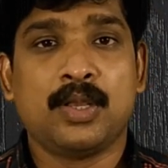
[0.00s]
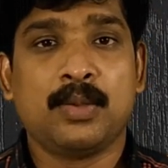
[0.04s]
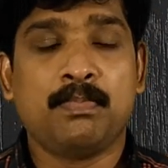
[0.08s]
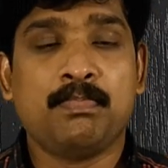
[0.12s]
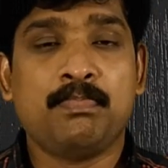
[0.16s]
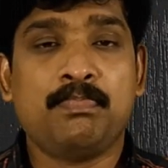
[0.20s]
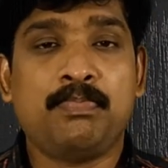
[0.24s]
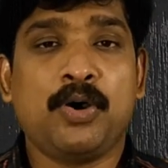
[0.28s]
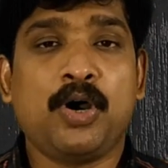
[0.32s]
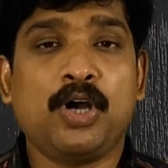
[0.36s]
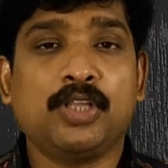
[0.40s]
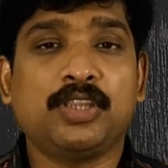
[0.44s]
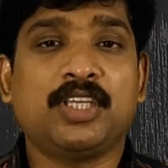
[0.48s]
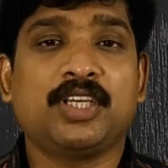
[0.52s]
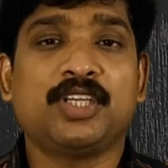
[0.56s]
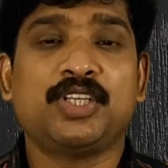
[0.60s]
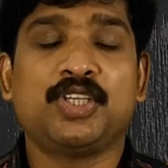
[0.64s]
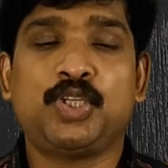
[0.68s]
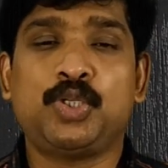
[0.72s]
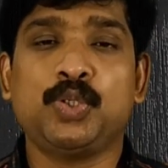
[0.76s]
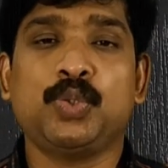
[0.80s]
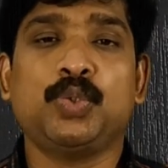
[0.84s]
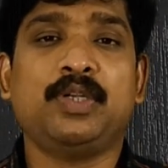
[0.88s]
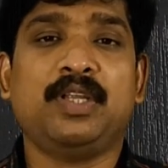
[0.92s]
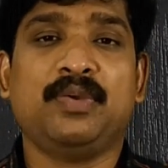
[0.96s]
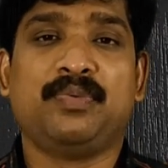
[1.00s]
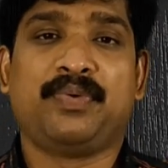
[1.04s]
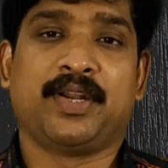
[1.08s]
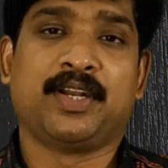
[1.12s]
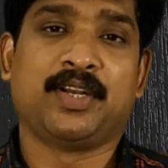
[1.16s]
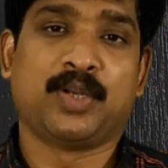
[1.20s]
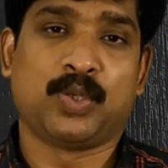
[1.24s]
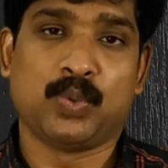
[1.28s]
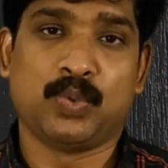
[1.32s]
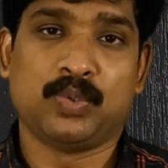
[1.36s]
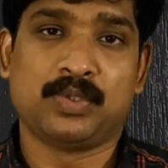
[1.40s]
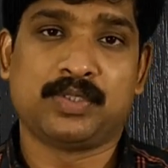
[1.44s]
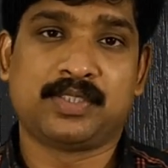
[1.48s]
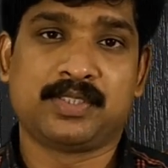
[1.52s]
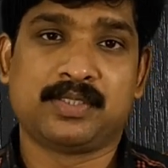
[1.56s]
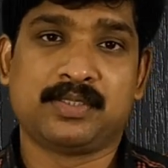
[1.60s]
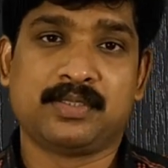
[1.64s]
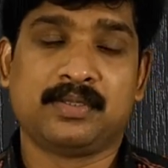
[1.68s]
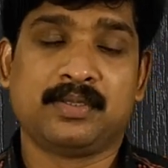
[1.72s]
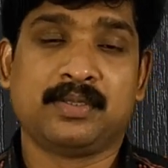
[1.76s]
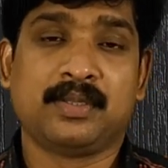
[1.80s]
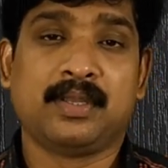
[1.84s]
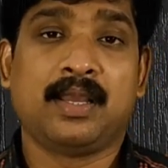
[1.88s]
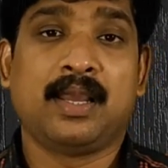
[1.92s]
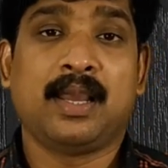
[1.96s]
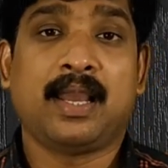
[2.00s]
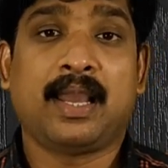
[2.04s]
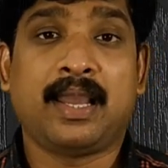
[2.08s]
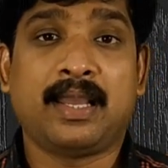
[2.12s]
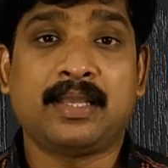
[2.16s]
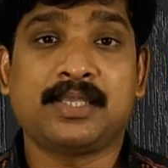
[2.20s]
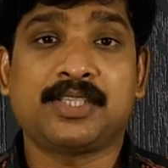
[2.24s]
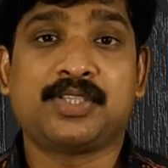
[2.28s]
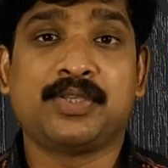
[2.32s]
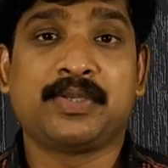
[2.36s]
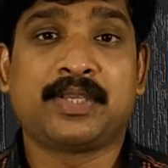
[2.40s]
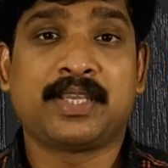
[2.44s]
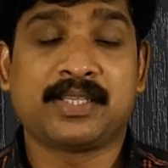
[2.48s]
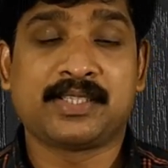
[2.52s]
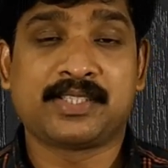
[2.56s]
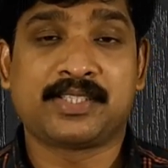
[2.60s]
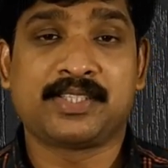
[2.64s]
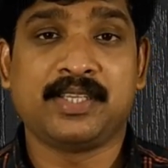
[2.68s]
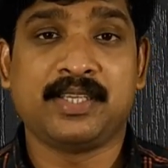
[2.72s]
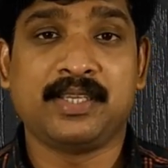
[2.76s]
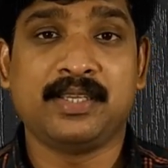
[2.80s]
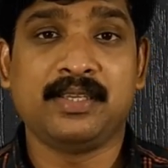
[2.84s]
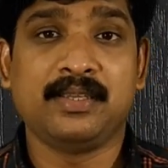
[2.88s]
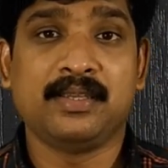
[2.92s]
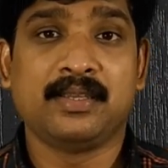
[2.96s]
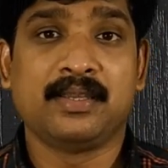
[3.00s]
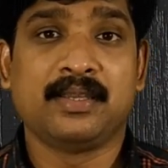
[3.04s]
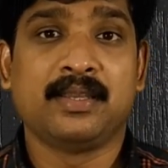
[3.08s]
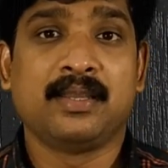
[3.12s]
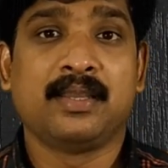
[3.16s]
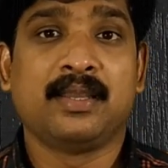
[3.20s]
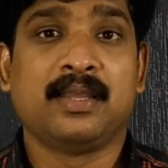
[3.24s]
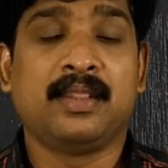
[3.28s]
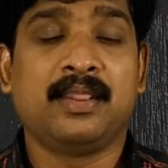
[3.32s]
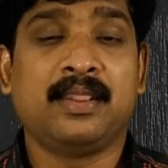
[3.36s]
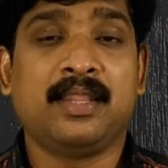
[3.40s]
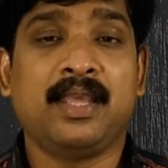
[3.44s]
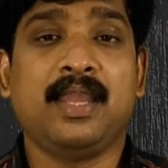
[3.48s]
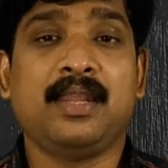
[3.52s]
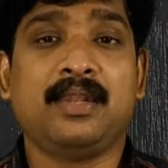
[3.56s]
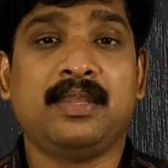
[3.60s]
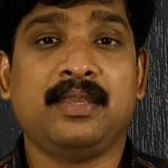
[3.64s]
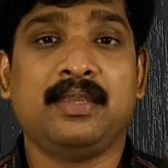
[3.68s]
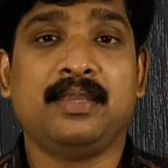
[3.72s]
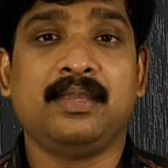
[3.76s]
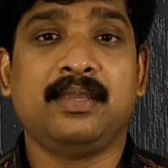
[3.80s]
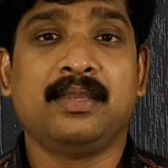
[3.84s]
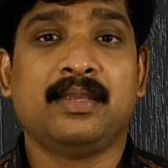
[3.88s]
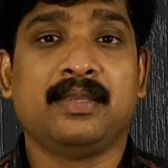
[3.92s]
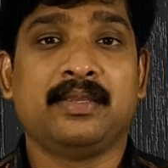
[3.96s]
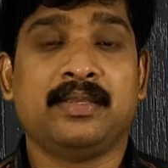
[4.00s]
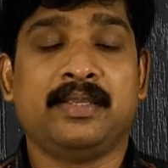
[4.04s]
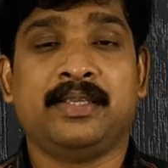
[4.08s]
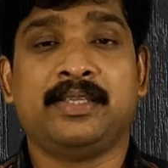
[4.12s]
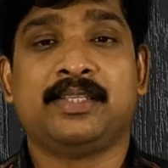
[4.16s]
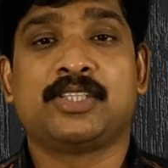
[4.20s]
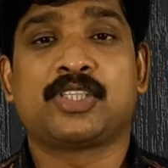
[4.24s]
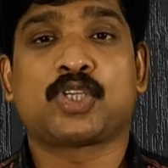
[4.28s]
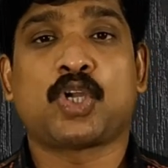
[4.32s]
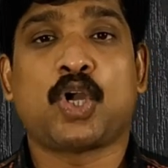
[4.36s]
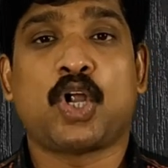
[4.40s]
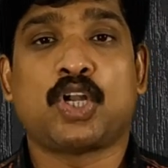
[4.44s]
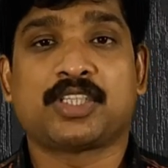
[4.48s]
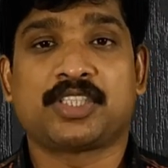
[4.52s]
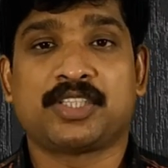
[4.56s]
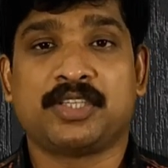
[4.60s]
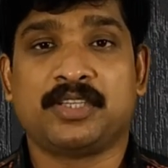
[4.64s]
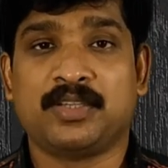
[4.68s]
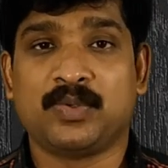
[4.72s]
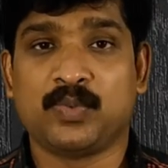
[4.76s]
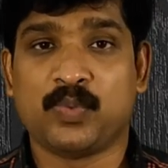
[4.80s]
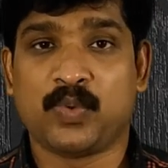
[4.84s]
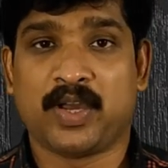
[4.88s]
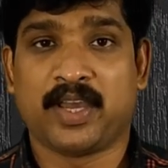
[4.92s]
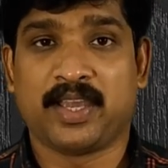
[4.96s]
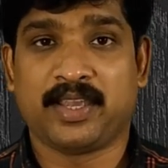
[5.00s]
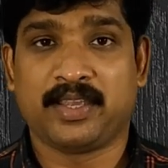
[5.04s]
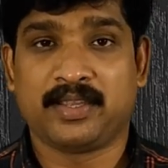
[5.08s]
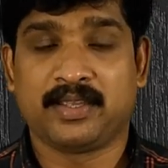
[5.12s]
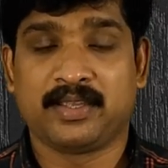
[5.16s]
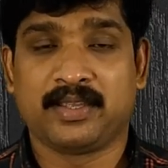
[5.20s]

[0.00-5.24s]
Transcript: Both 2 different rules. As you can see, lady is consonant Y,